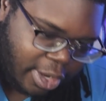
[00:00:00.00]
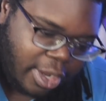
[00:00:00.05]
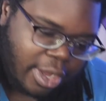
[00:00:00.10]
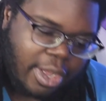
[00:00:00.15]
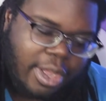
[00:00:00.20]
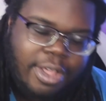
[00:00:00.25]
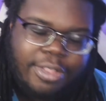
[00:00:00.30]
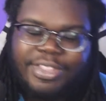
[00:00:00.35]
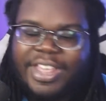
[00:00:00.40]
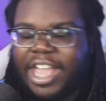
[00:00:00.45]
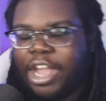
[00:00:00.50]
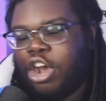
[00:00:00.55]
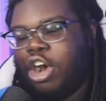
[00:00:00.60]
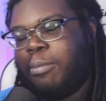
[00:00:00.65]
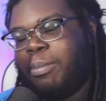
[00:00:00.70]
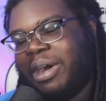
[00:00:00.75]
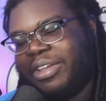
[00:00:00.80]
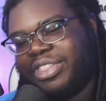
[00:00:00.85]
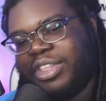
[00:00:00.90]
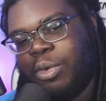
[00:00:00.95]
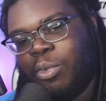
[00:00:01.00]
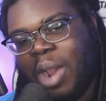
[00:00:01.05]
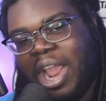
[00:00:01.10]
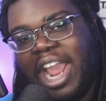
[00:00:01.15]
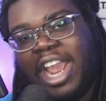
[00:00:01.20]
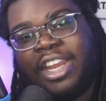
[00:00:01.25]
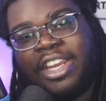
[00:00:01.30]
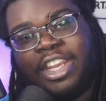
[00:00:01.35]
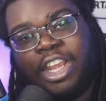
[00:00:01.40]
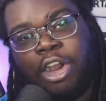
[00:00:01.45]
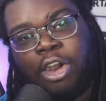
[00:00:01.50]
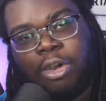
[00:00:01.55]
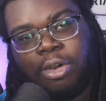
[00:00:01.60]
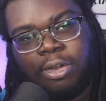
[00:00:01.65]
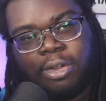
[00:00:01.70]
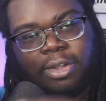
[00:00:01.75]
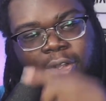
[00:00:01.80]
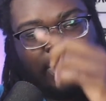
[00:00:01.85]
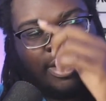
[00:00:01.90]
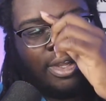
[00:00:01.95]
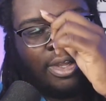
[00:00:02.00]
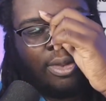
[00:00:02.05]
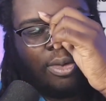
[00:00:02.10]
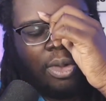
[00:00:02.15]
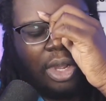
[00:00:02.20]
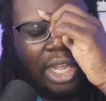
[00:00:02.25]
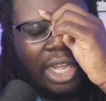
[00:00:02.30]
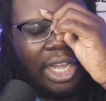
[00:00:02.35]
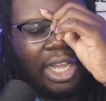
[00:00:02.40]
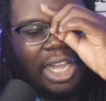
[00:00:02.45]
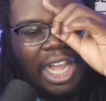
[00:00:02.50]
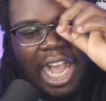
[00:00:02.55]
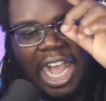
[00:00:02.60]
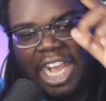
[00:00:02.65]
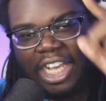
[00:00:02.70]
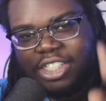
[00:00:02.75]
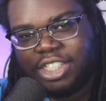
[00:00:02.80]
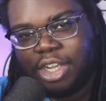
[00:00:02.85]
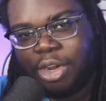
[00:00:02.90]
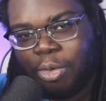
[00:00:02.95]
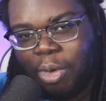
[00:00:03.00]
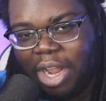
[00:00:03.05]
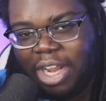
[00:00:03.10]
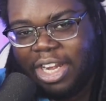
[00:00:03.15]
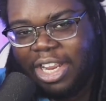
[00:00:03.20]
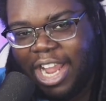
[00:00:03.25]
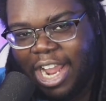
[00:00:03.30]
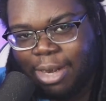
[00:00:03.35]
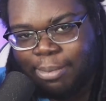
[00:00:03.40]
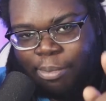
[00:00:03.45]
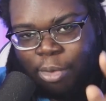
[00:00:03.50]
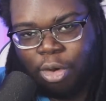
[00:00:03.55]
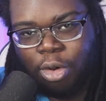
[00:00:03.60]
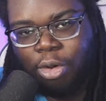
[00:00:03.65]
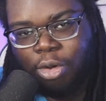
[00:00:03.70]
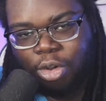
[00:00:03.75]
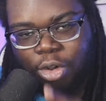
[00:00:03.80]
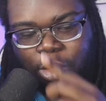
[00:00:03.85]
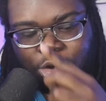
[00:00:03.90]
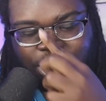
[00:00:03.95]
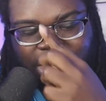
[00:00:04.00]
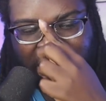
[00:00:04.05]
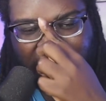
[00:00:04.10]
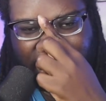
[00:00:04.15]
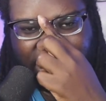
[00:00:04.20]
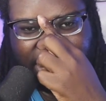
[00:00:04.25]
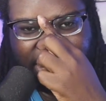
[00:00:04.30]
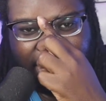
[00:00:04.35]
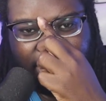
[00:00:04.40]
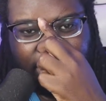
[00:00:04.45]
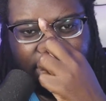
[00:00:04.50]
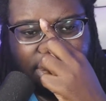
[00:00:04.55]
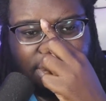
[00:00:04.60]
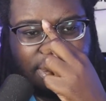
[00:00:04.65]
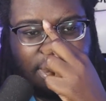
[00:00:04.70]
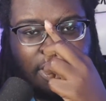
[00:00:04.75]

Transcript: they go about their way, and yo, as the granny and Merle goes down the stairs,